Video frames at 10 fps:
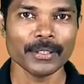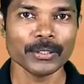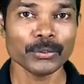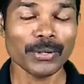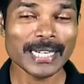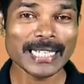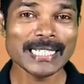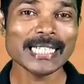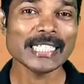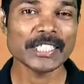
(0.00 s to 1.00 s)
So, it is
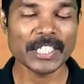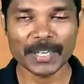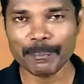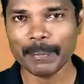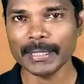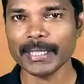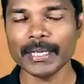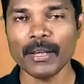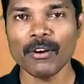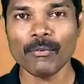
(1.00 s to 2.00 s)
the cheap
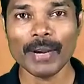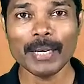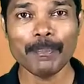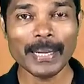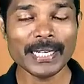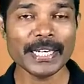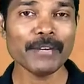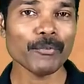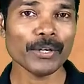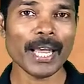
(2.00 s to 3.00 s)
method. While painting,
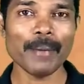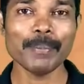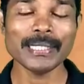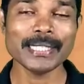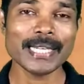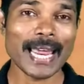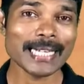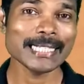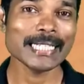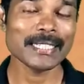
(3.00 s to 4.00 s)
what happens? It
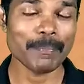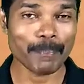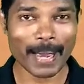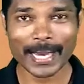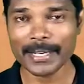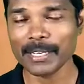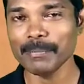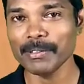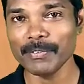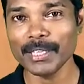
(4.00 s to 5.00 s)
acts as a barrier
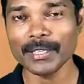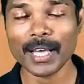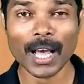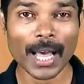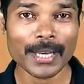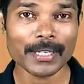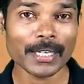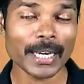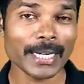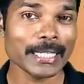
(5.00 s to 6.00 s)
between the iron
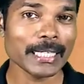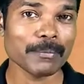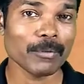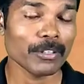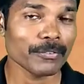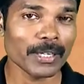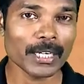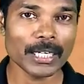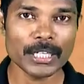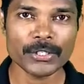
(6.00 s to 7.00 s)
and the atmospheric
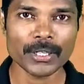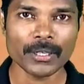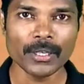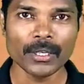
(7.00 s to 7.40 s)
condition.